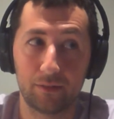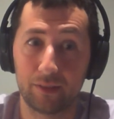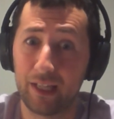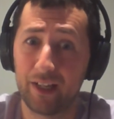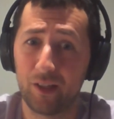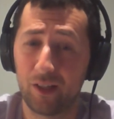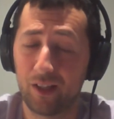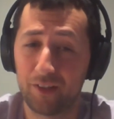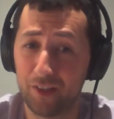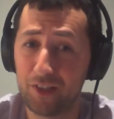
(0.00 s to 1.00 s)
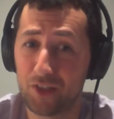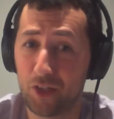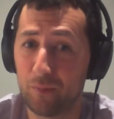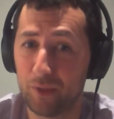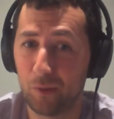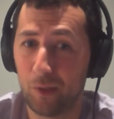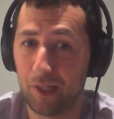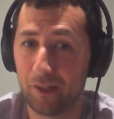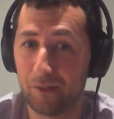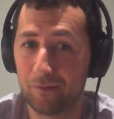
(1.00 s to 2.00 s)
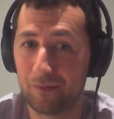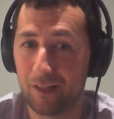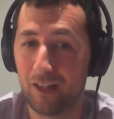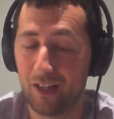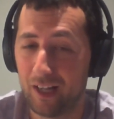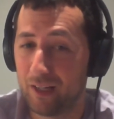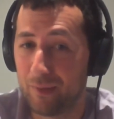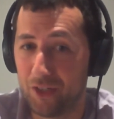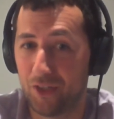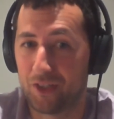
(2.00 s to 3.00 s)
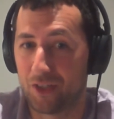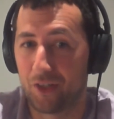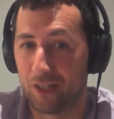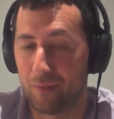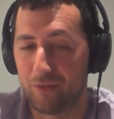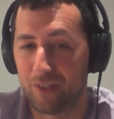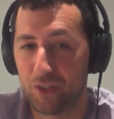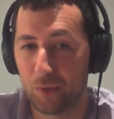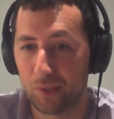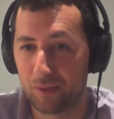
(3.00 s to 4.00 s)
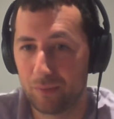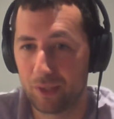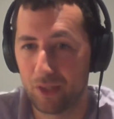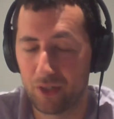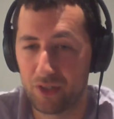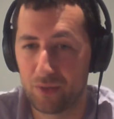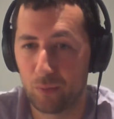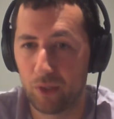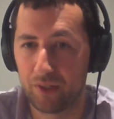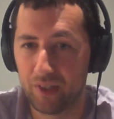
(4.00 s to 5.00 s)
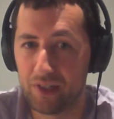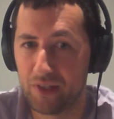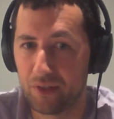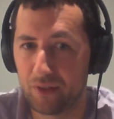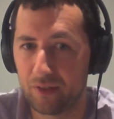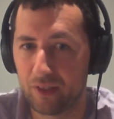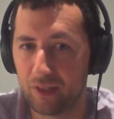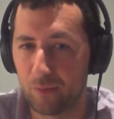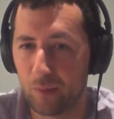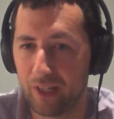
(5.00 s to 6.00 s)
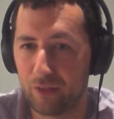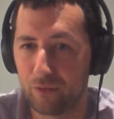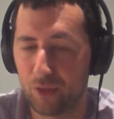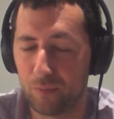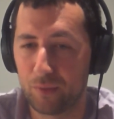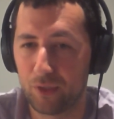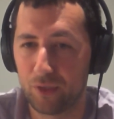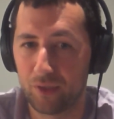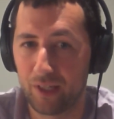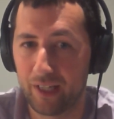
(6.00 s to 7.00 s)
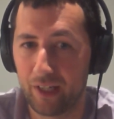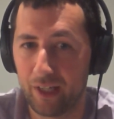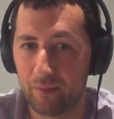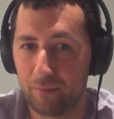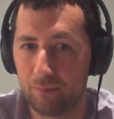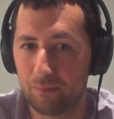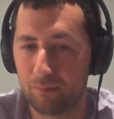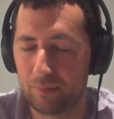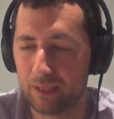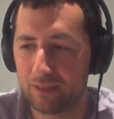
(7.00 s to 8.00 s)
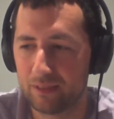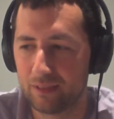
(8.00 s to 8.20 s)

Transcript: it's going to be a while. I imagine it's going to come eventually because what isn't in way of computer AI, but